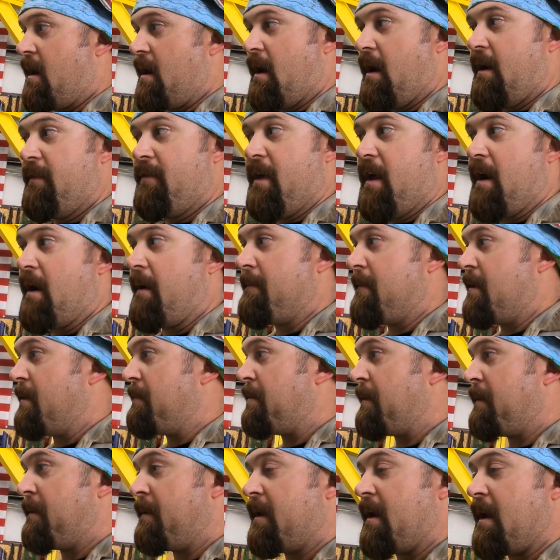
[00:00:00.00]
then I'm going
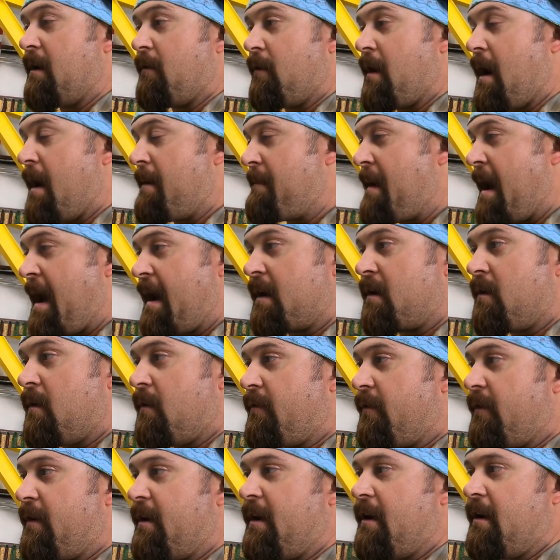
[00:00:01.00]
to get right back
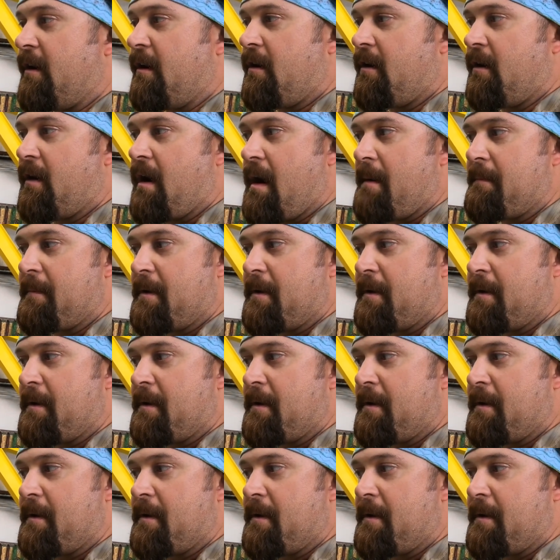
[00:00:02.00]
over here.